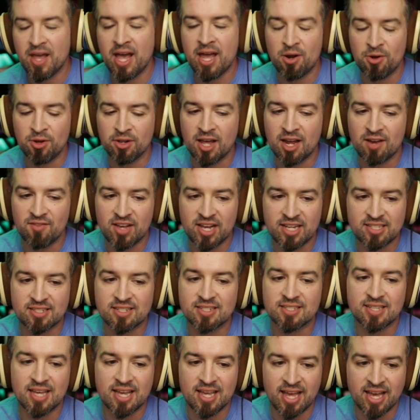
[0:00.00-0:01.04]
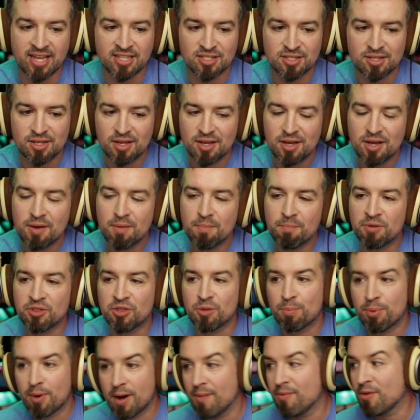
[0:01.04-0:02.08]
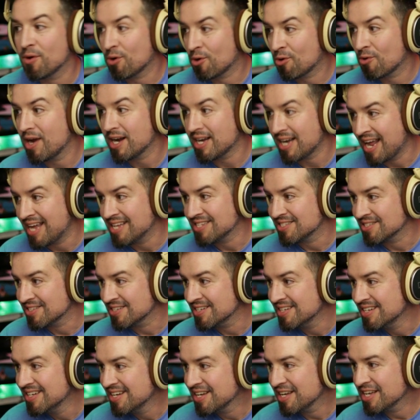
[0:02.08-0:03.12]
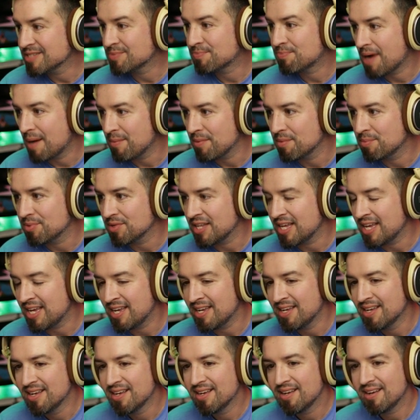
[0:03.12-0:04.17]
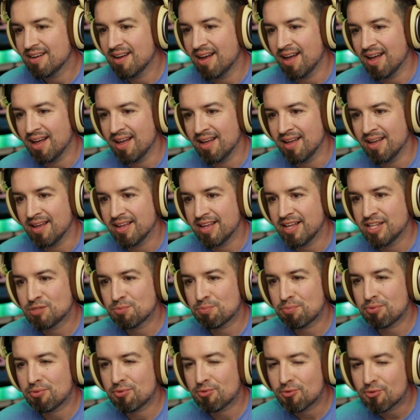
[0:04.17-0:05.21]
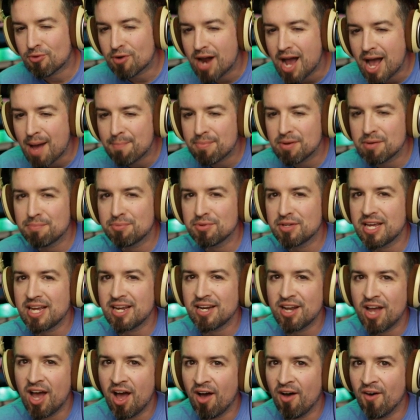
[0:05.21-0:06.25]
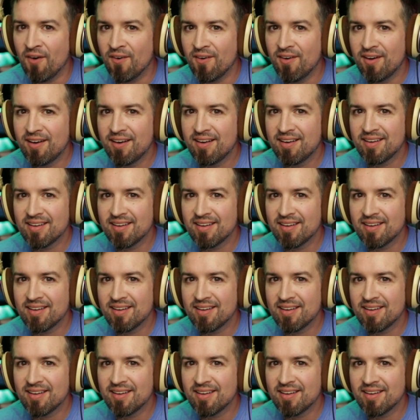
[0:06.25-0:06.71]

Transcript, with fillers: I know a lot of you guys are going to say yes, but the pro the correct answer is probably, uh, is probably no.